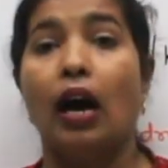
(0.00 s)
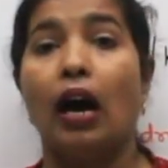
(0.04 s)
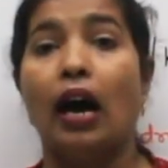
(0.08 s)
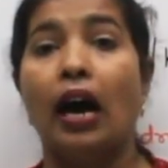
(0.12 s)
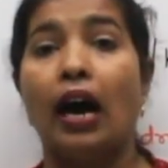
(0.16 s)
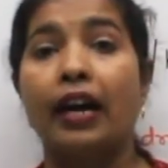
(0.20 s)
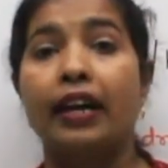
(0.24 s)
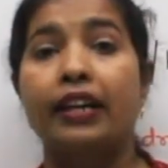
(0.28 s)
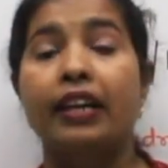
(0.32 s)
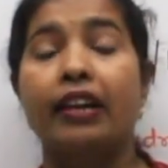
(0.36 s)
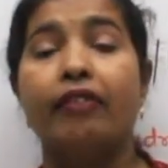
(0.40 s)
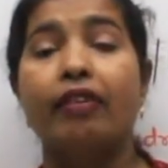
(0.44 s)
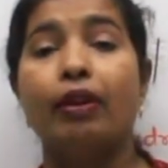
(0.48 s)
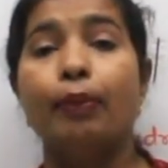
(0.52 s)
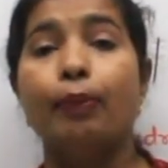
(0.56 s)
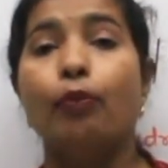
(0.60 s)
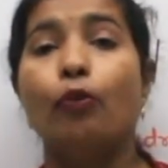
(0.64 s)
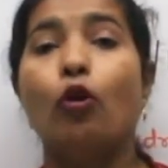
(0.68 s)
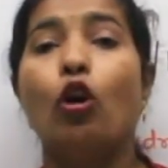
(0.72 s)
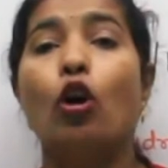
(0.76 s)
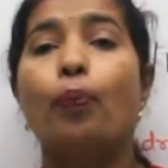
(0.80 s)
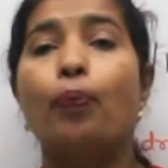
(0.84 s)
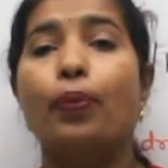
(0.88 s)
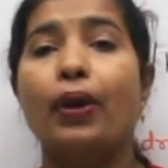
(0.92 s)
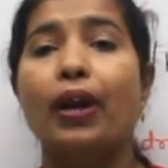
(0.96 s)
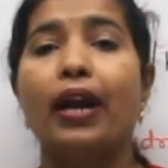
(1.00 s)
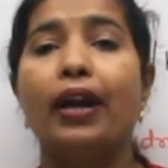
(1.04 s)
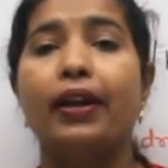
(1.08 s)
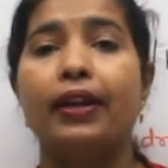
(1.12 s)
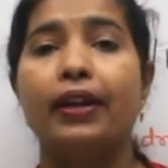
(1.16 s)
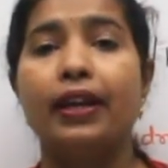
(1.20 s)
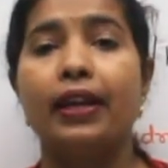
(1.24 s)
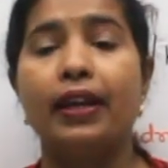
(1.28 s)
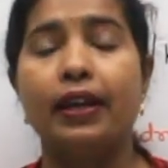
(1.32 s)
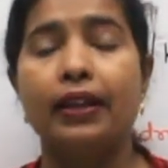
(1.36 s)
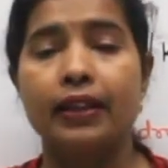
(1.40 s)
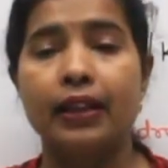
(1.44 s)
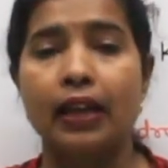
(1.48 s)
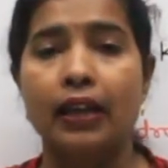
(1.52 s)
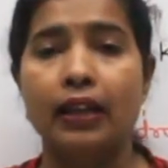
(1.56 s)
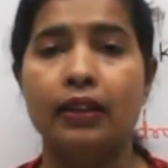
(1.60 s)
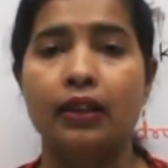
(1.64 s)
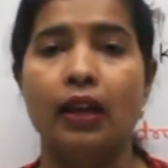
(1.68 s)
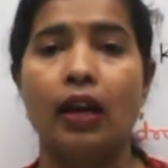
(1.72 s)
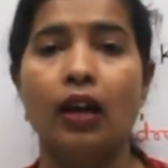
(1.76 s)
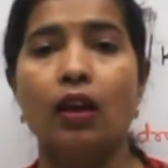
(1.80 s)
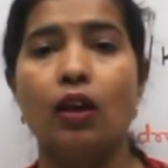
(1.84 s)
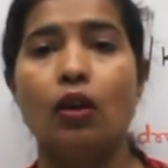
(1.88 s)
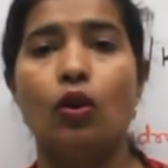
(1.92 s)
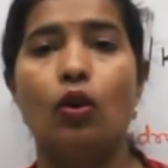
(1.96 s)
are given more priority than
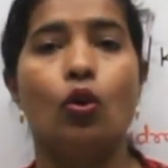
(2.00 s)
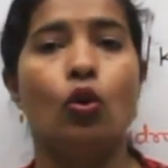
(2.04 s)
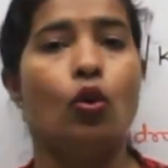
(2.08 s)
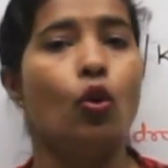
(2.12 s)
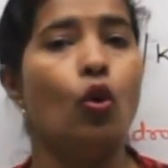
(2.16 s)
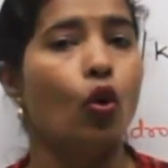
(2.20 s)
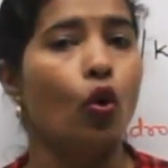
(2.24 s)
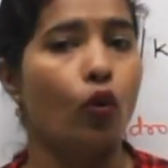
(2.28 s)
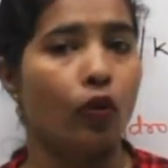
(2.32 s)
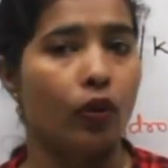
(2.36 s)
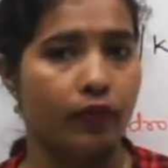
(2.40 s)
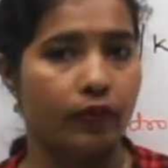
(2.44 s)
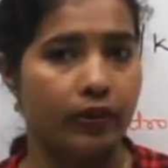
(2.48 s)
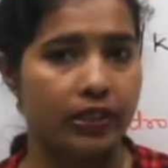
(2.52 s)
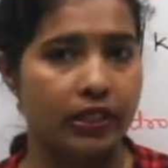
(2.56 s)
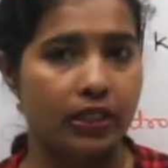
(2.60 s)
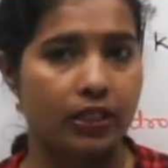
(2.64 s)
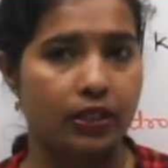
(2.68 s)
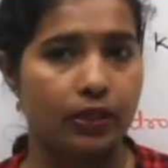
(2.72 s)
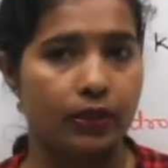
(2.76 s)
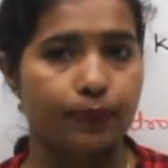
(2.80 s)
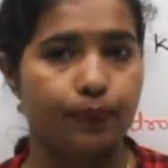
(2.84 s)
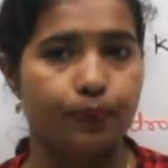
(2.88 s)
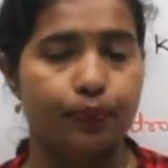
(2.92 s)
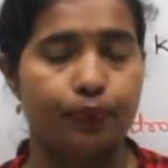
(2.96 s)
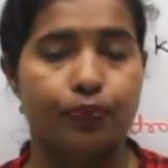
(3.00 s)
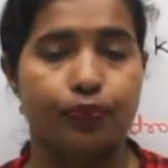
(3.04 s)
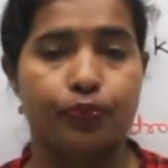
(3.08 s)
the lower ones.